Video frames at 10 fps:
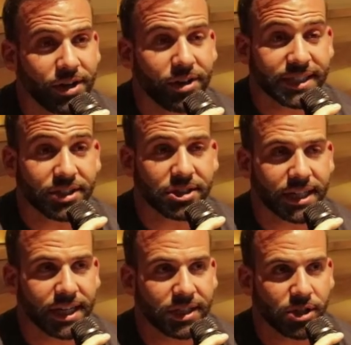you know, that's
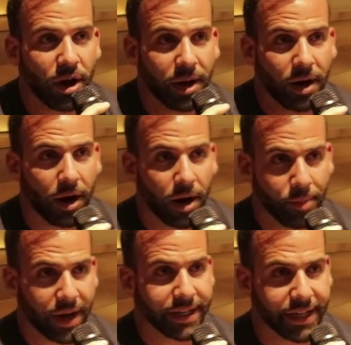interesting. So on our
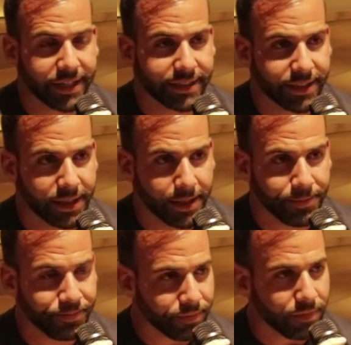podcast,
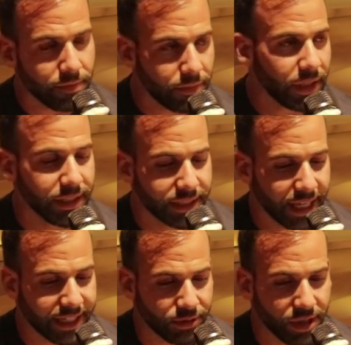this last